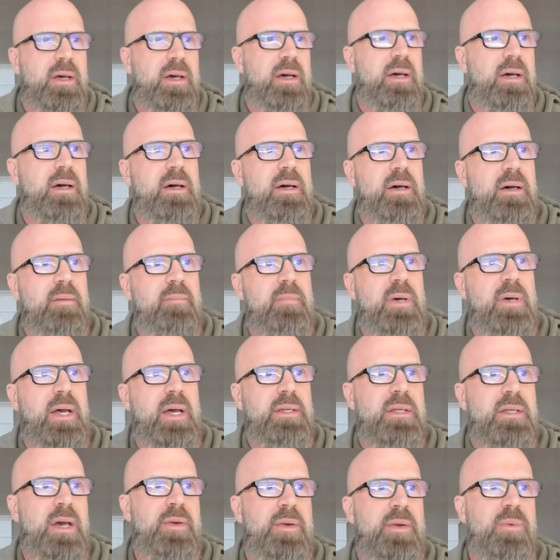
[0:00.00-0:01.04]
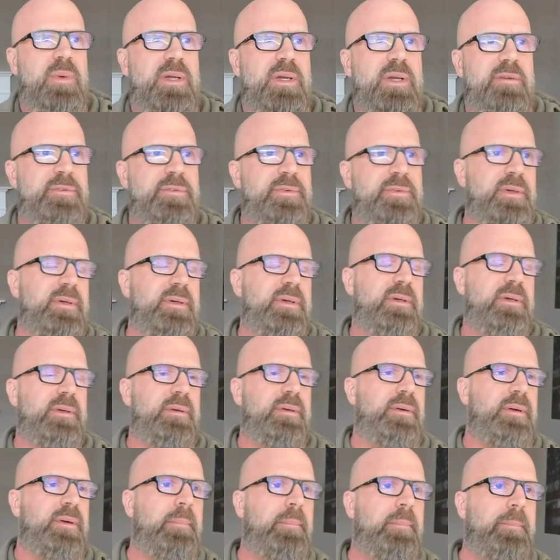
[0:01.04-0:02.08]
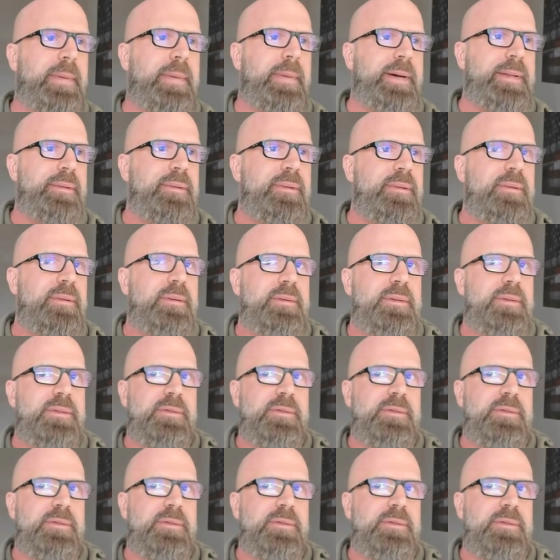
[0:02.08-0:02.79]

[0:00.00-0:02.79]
I'd gone away for a month